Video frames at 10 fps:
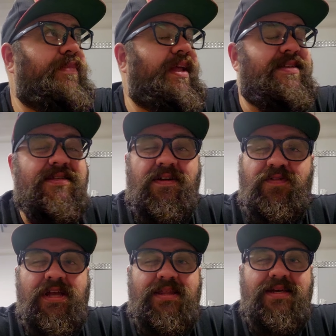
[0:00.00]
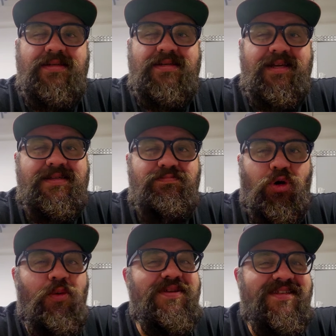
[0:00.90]
It's stuff like this. It's
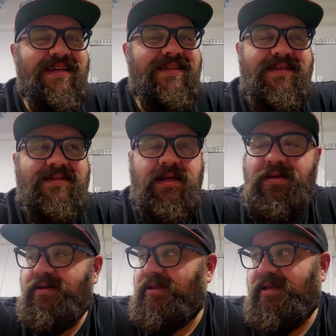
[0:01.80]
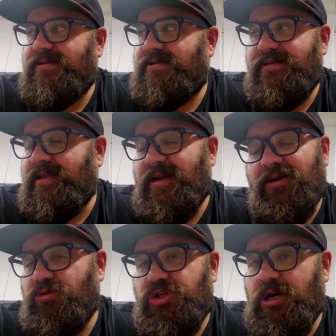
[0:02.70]
moments like this that this that I
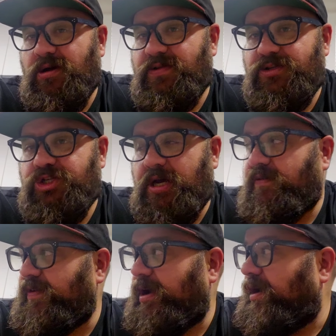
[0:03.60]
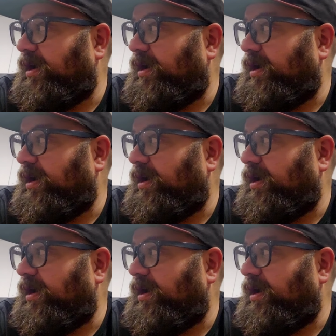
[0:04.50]
don't share on this channel very